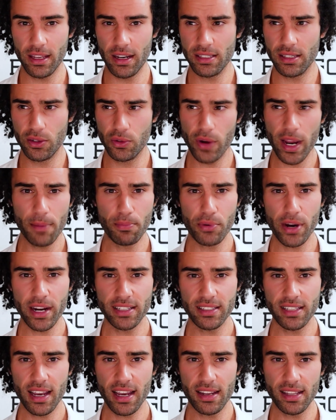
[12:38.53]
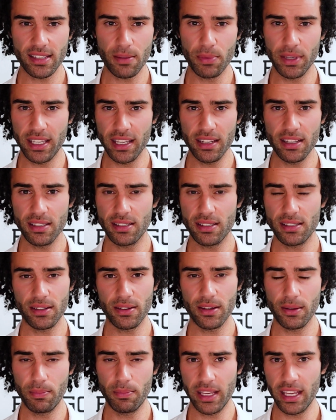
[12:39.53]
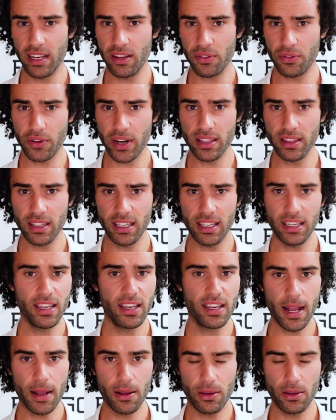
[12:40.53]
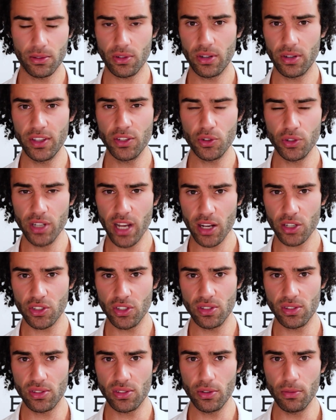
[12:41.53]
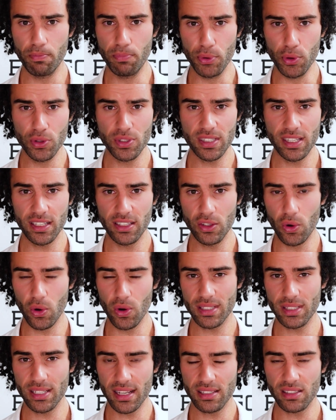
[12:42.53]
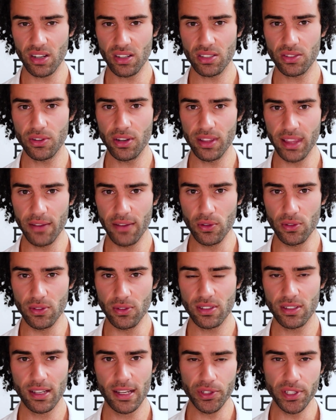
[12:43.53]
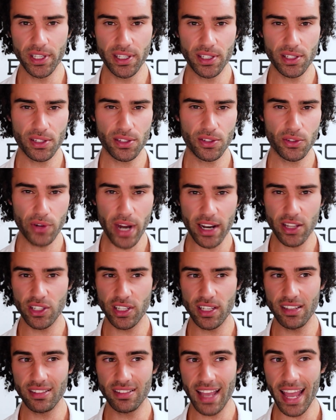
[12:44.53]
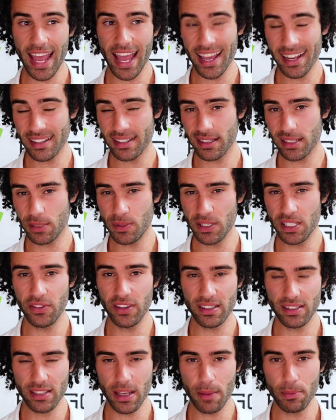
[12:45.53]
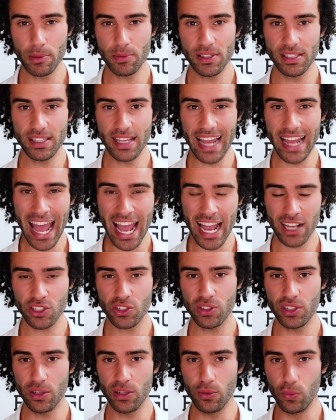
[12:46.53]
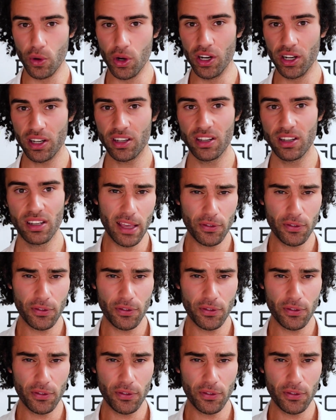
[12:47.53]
it's a great breakdown. It's a beginner-friendly sort of introduction to boosting your testosterone levels using strategies and specific supplements that actually work.